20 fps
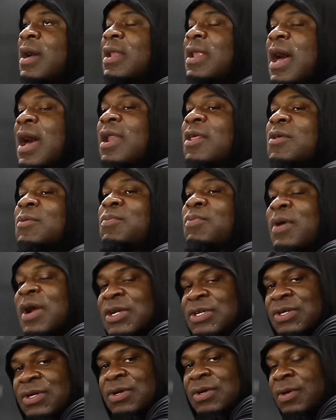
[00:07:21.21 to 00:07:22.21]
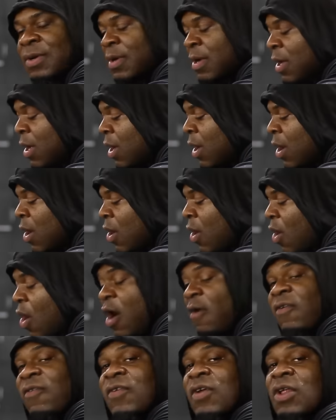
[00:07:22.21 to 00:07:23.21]
a lot of the pressure
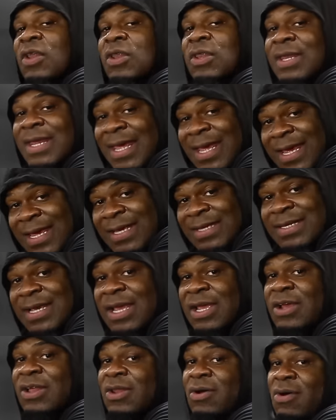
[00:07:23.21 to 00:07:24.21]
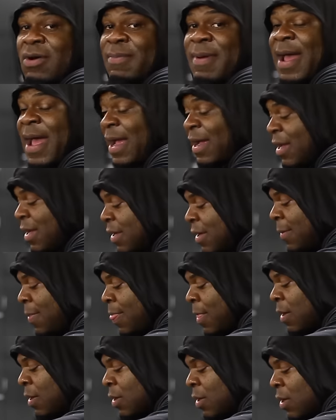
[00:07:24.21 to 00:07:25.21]
off of your knees and your lower back.
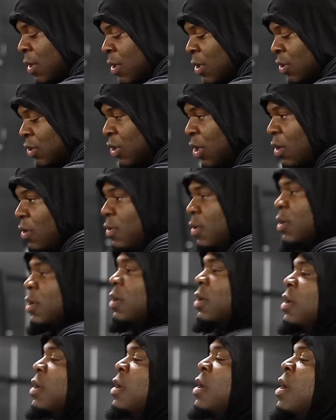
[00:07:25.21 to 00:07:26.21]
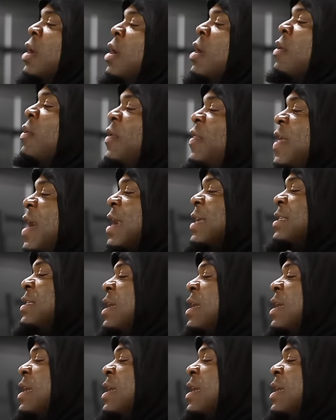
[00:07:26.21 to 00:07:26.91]
So, with that